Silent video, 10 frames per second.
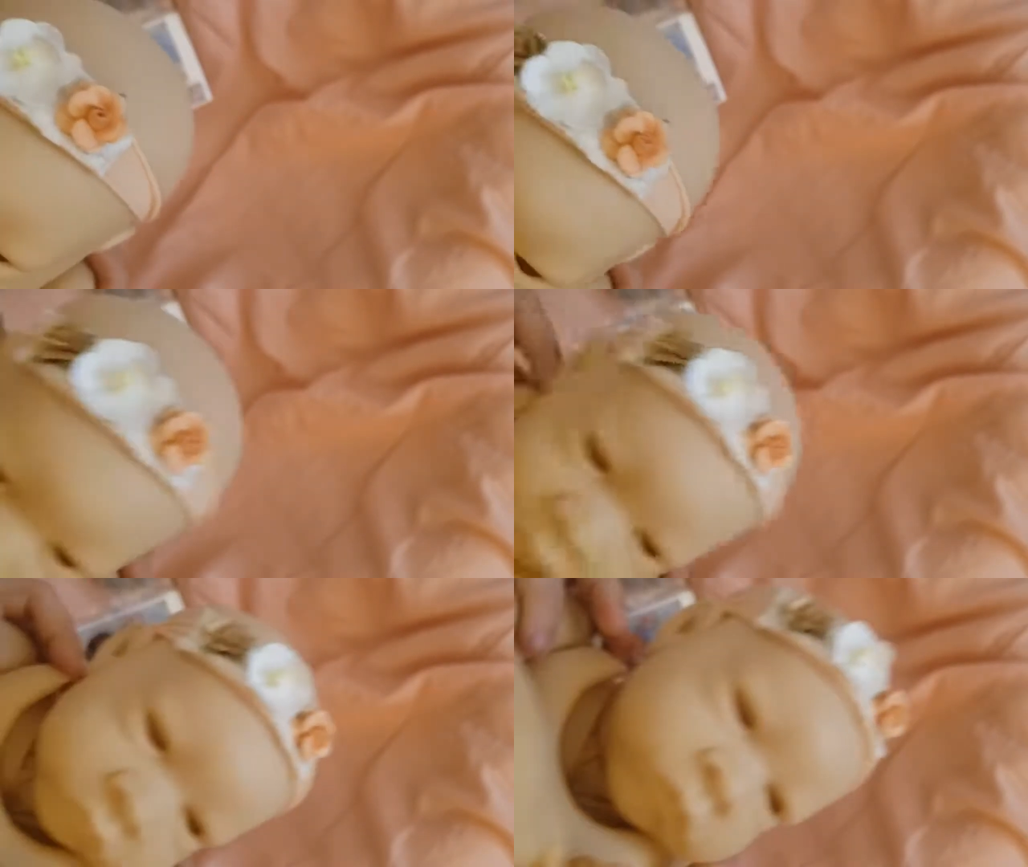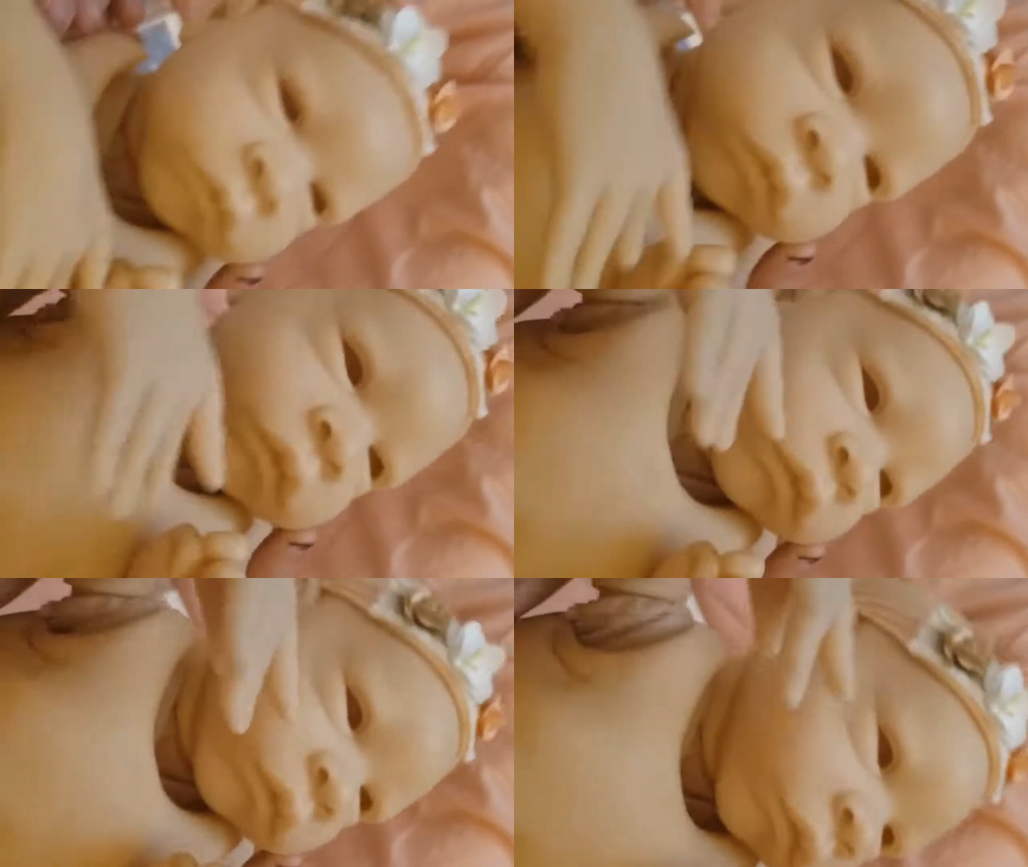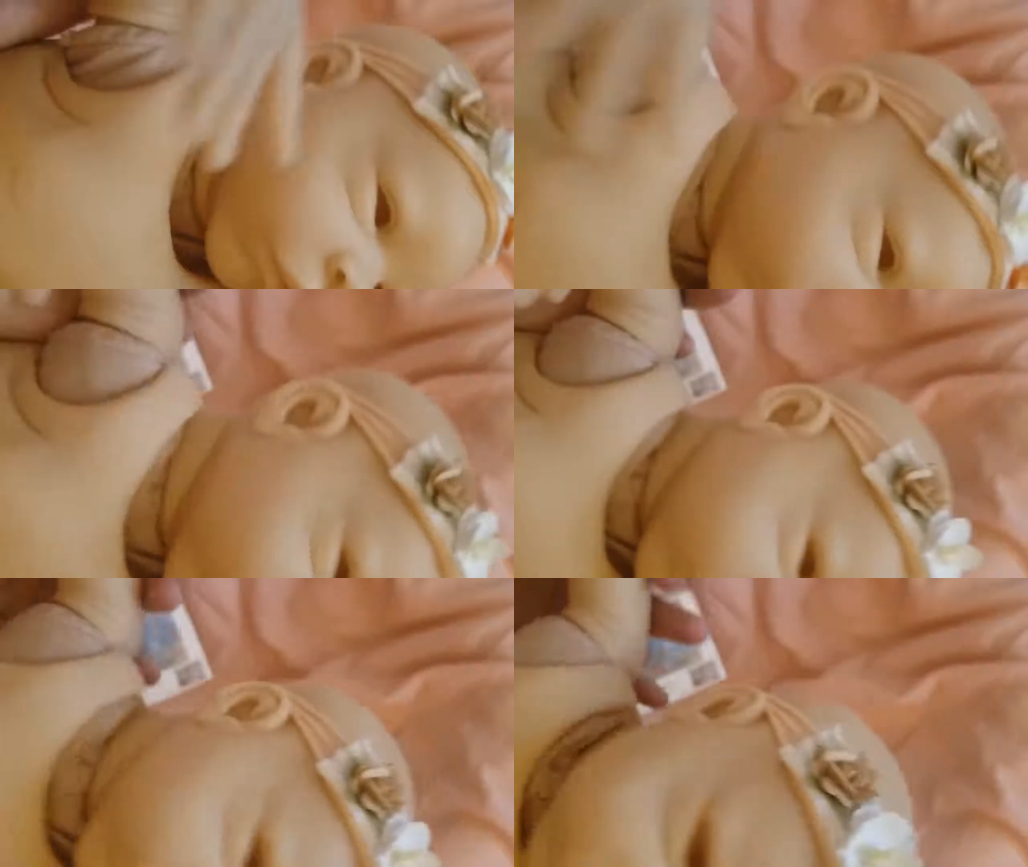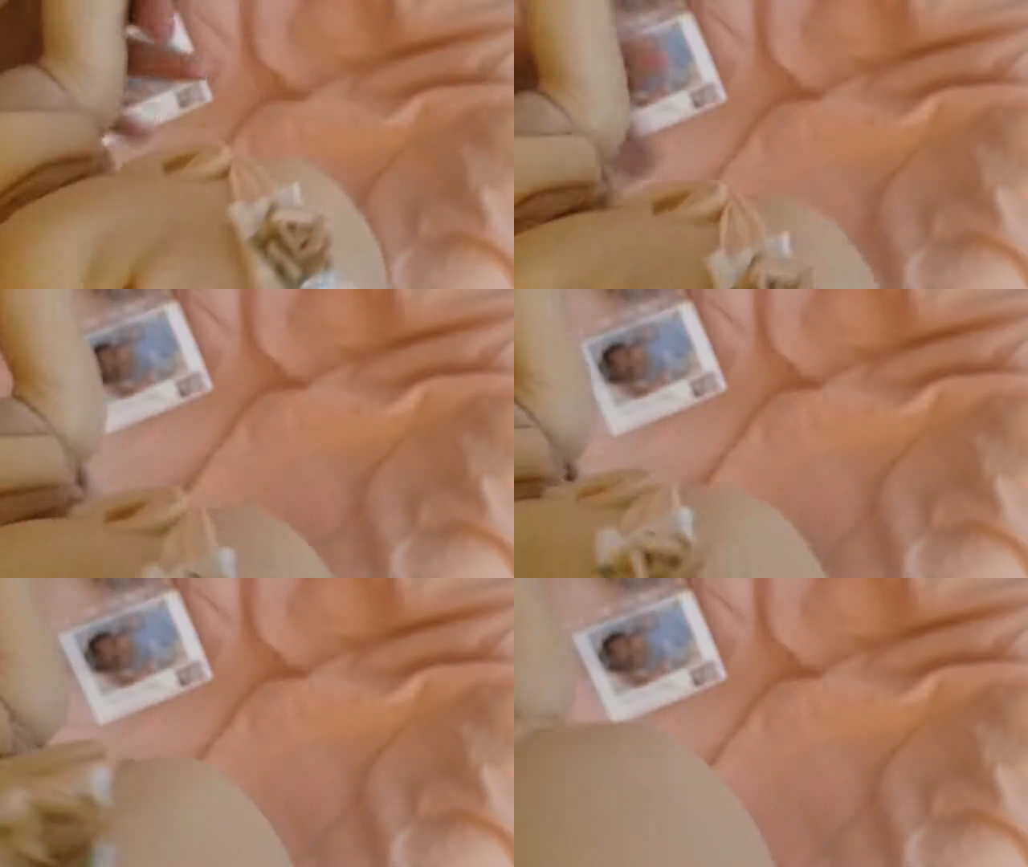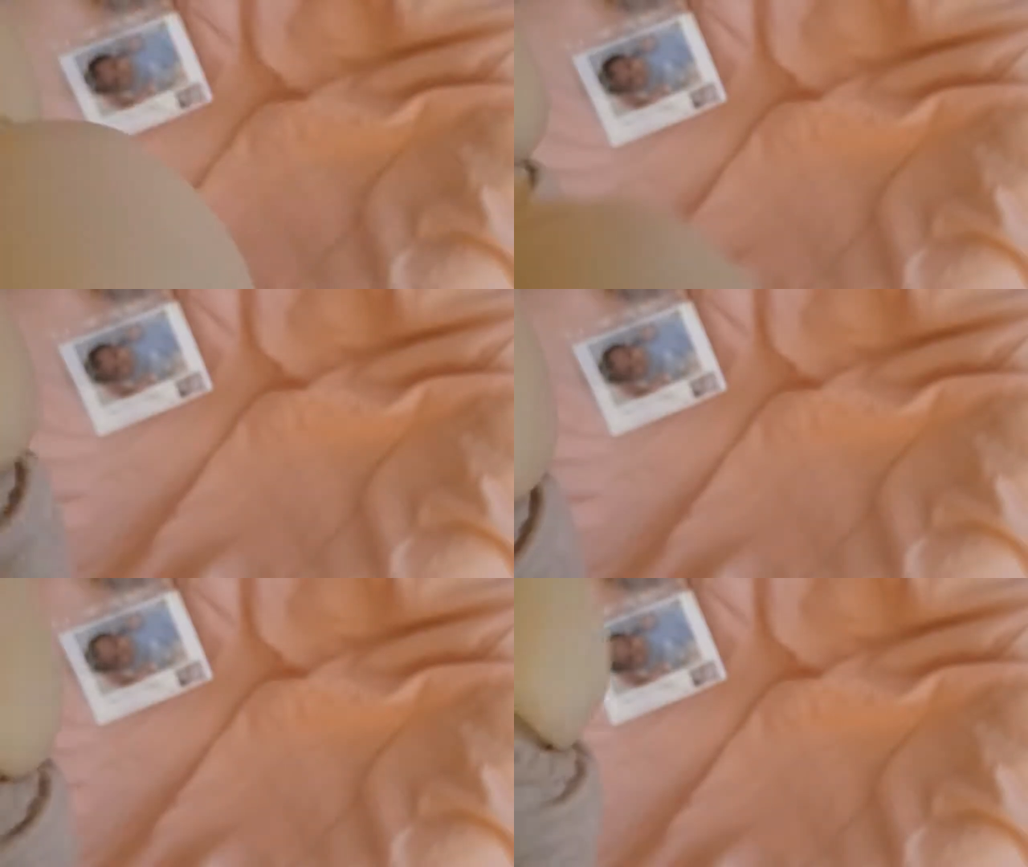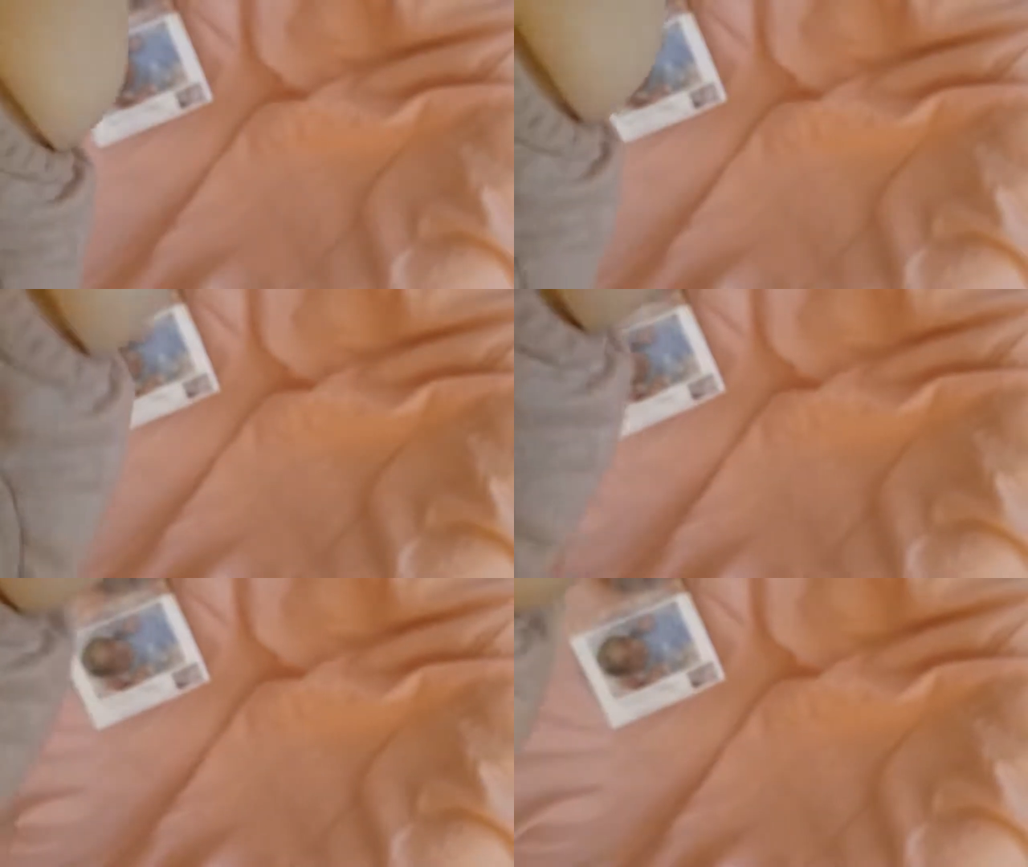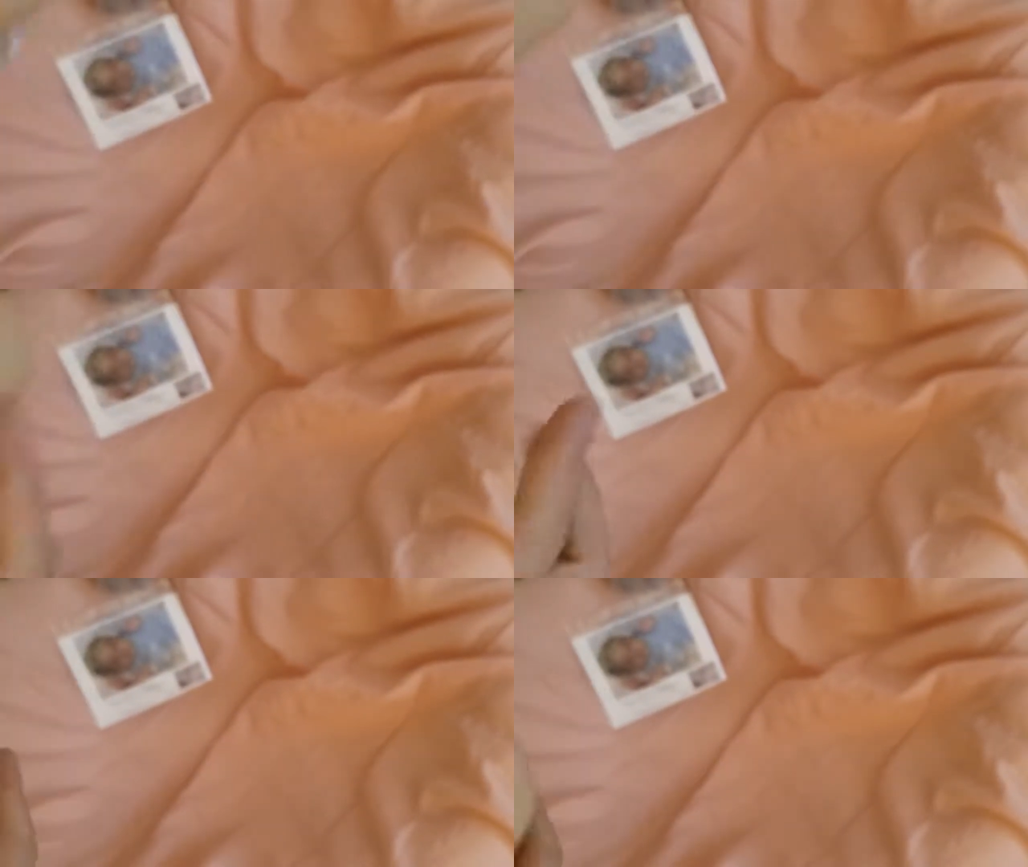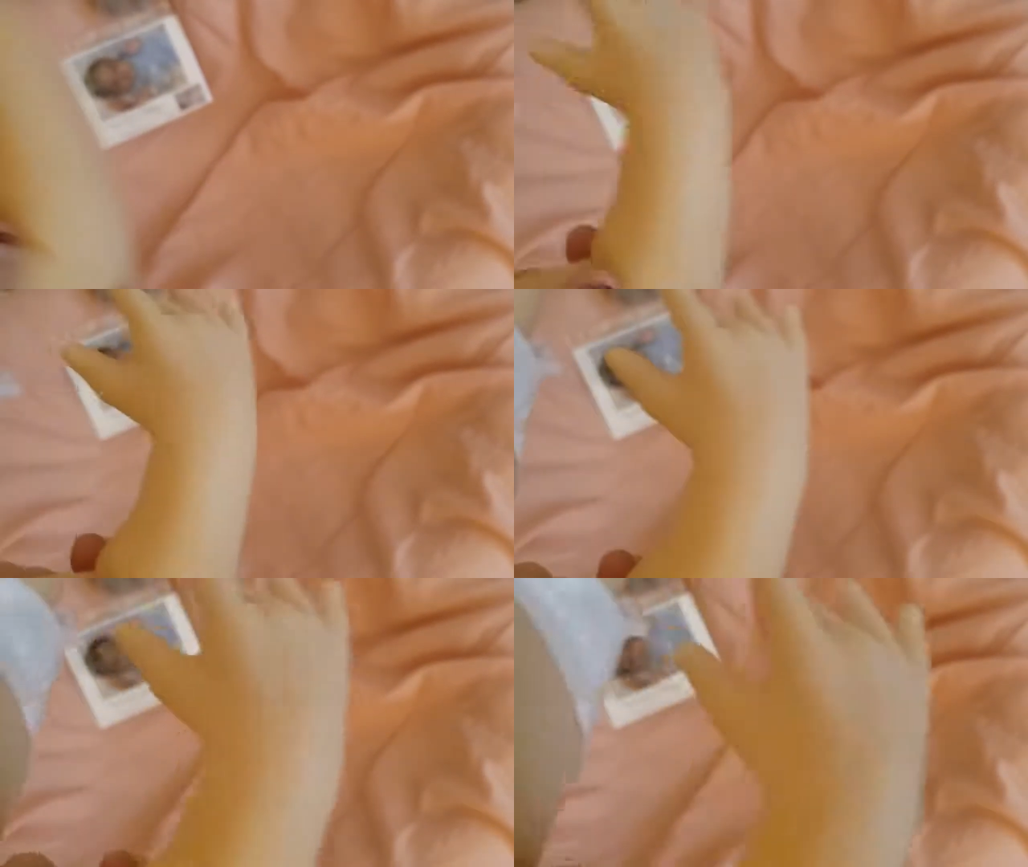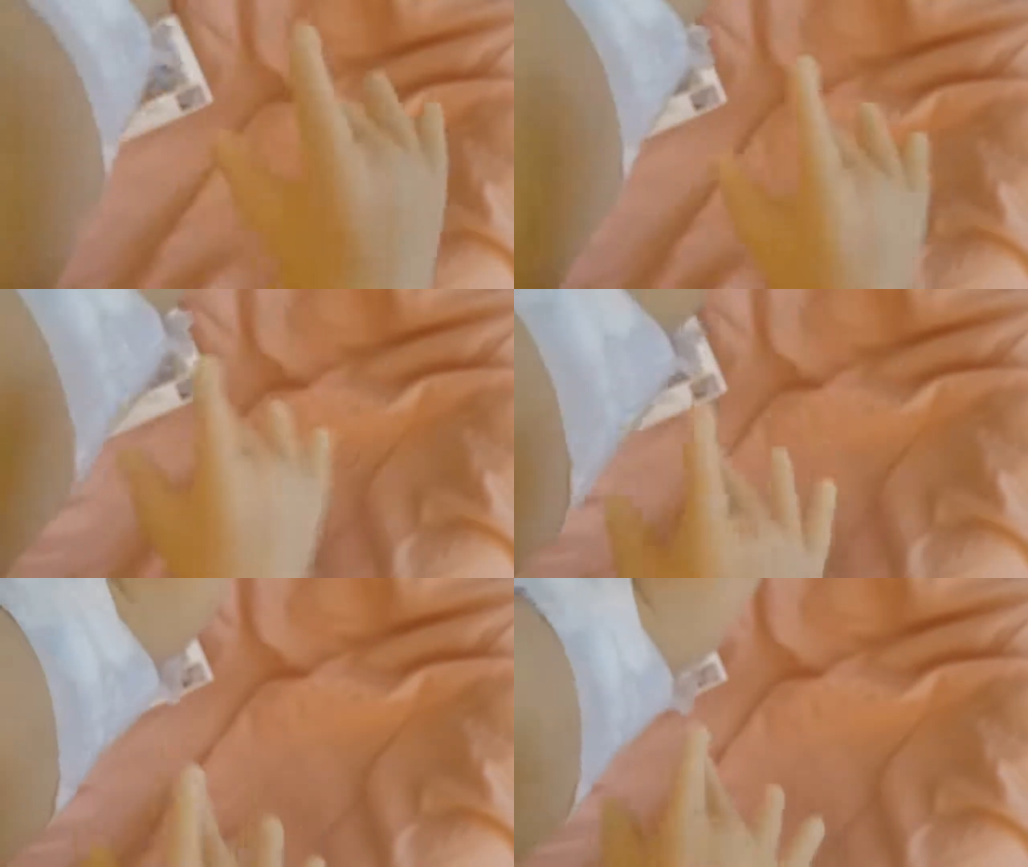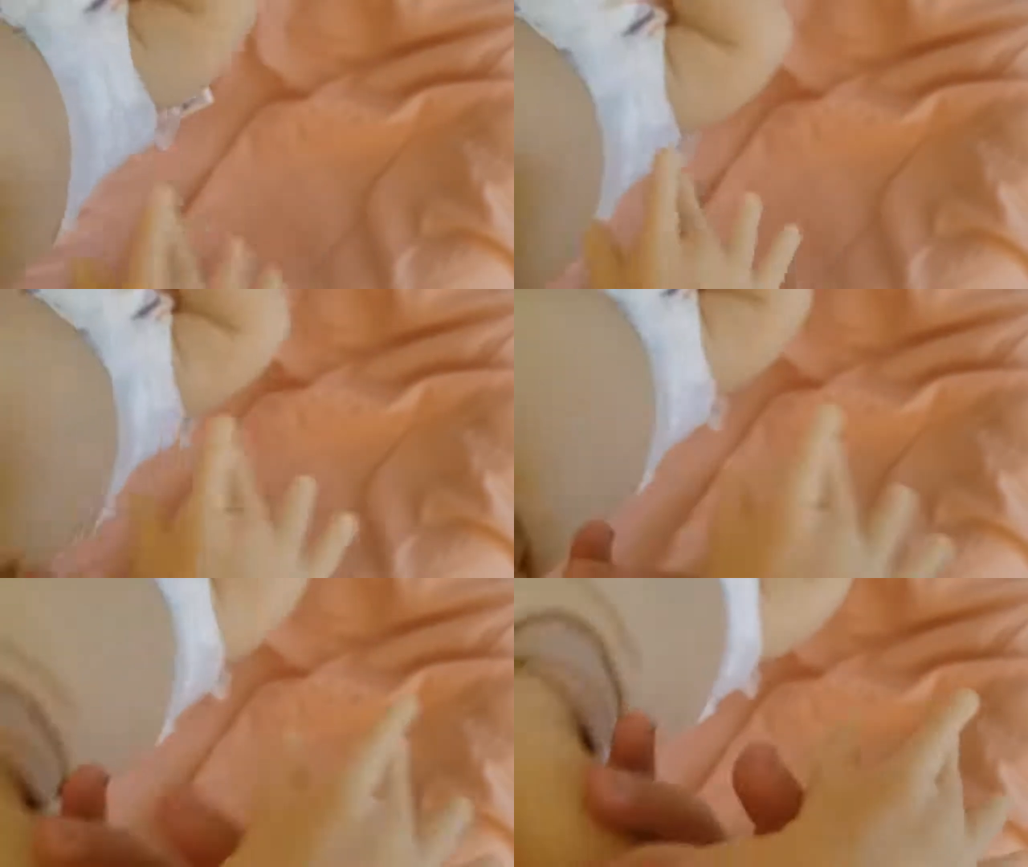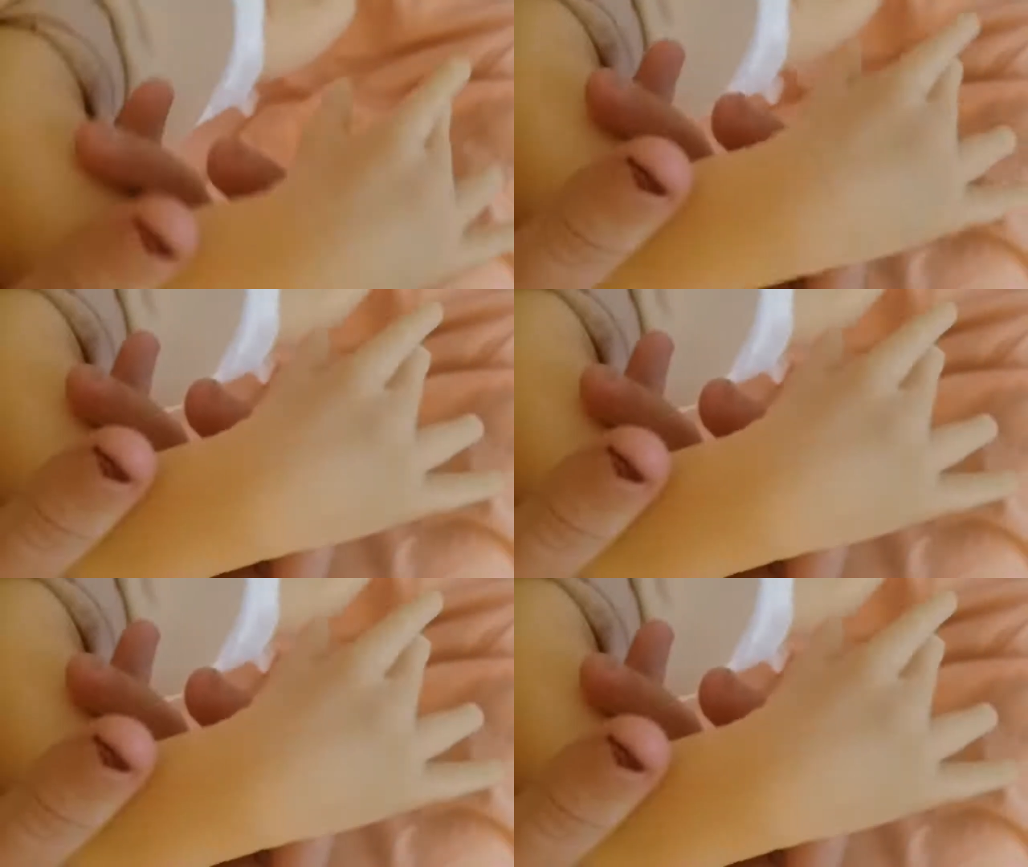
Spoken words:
(no speaker visible)